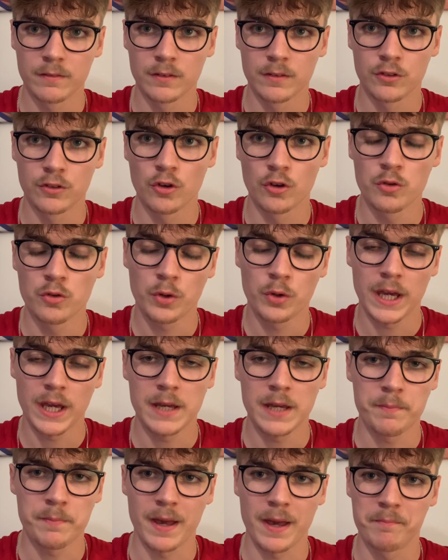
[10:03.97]
Do
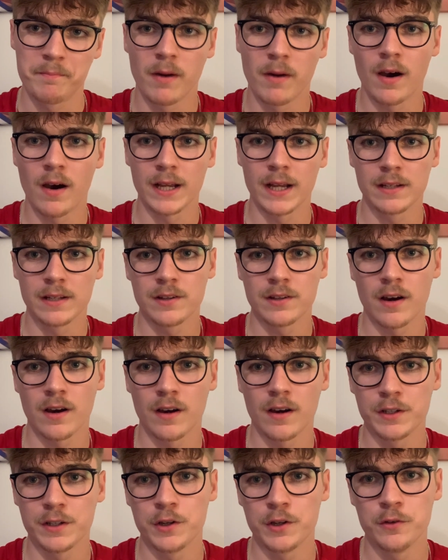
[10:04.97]
keep in mind
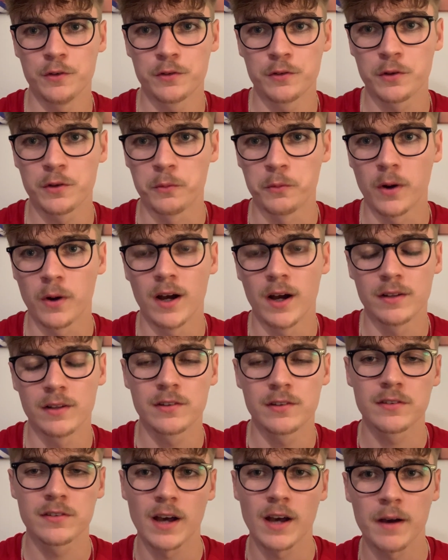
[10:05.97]
I use the word
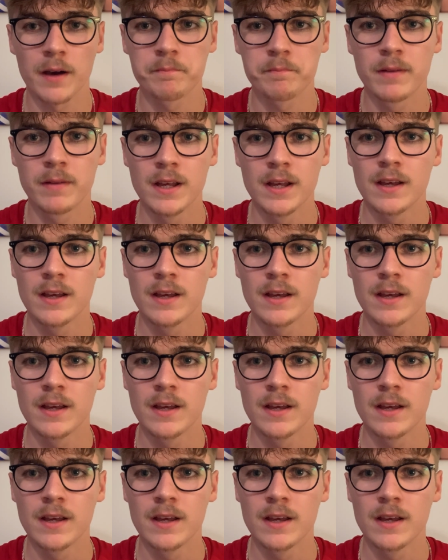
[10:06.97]
some.